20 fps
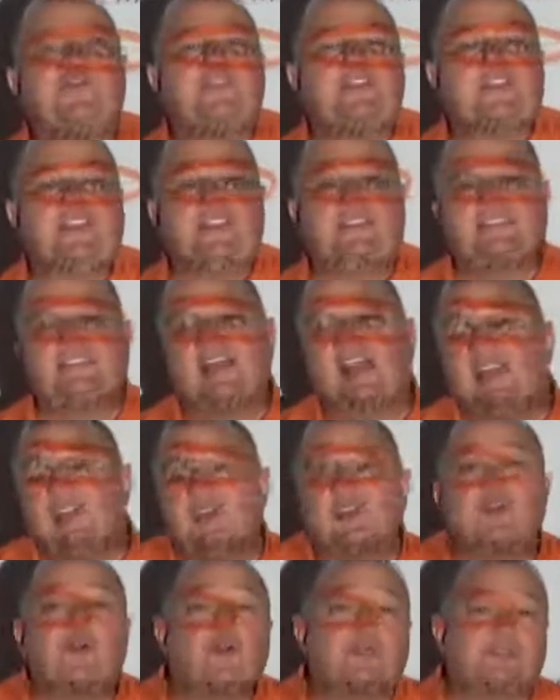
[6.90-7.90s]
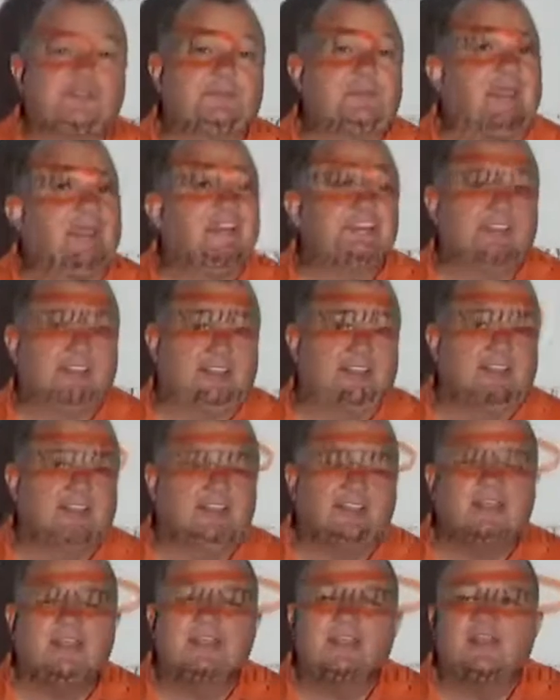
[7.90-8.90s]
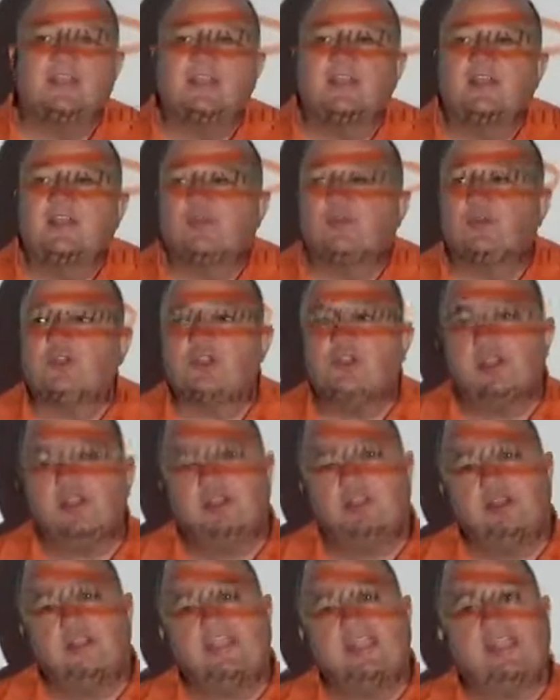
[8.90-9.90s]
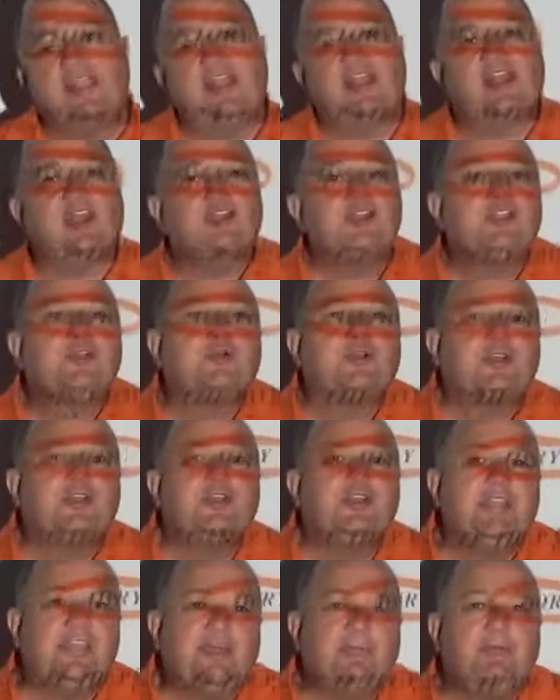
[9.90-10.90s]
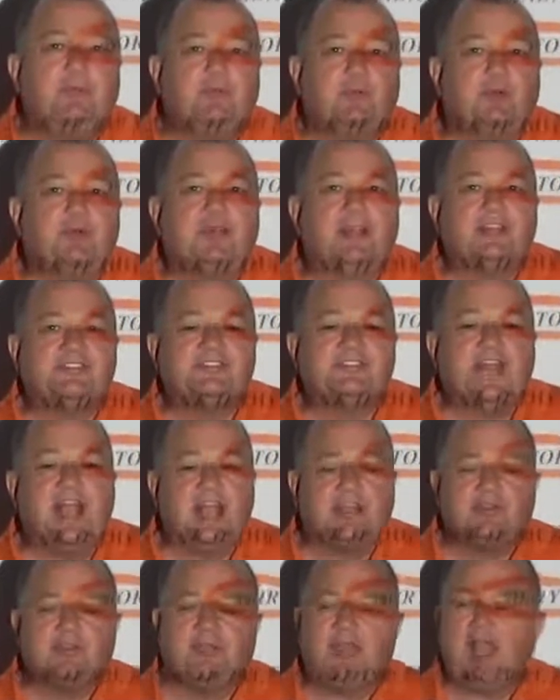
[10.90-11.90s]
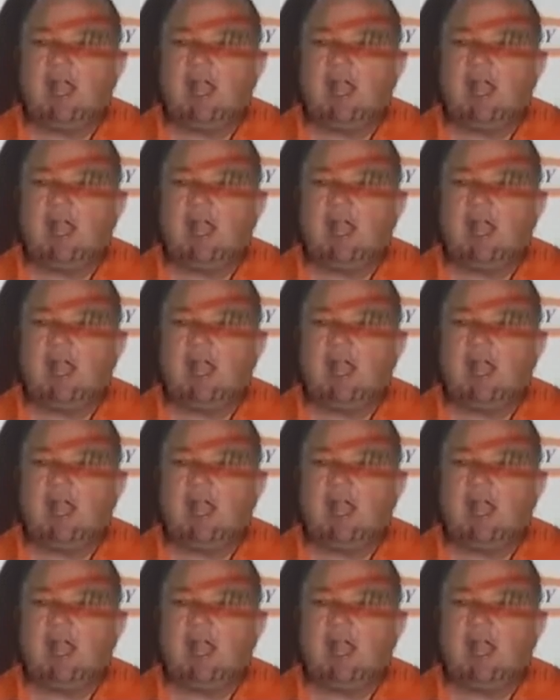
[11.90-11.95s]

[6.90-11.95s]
of the entire course, basically. We're going to look at, are you a good Hippie-Ronell's doctor?